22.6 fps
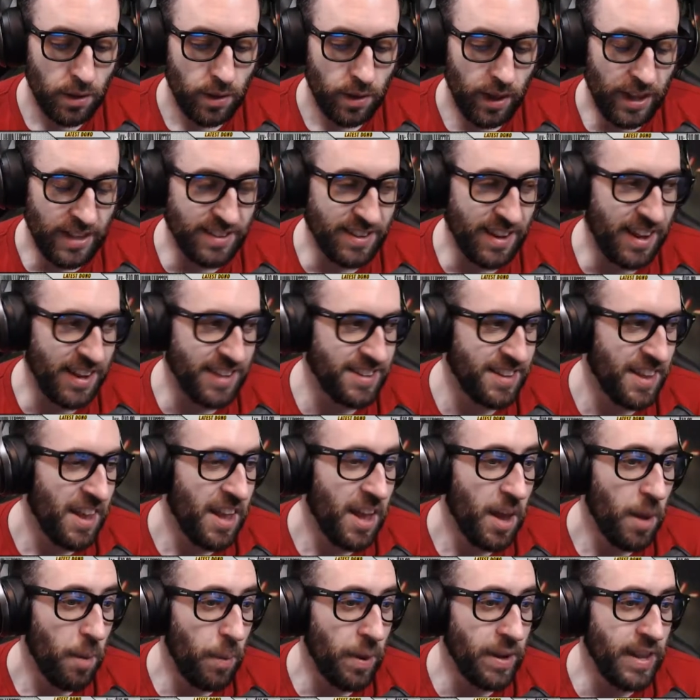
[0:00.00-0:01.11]
It's nice.
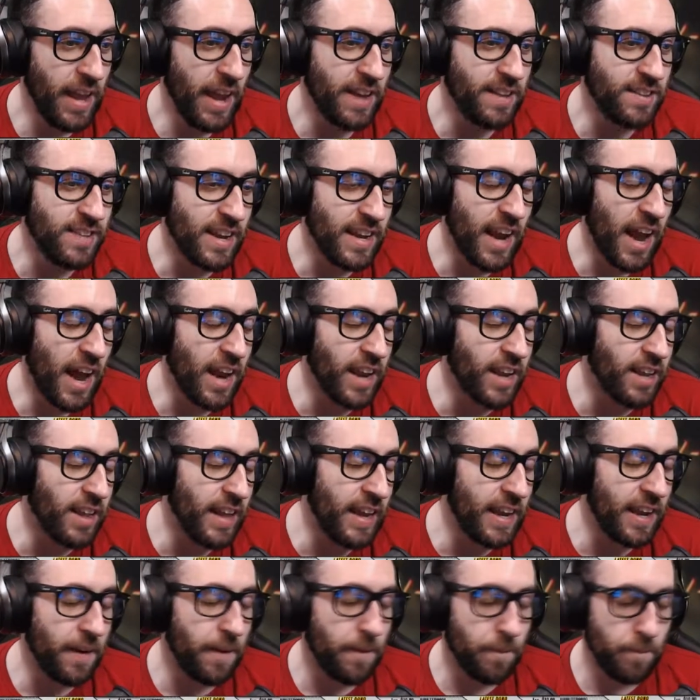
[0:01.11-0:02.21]
But yeah, Psychotic, like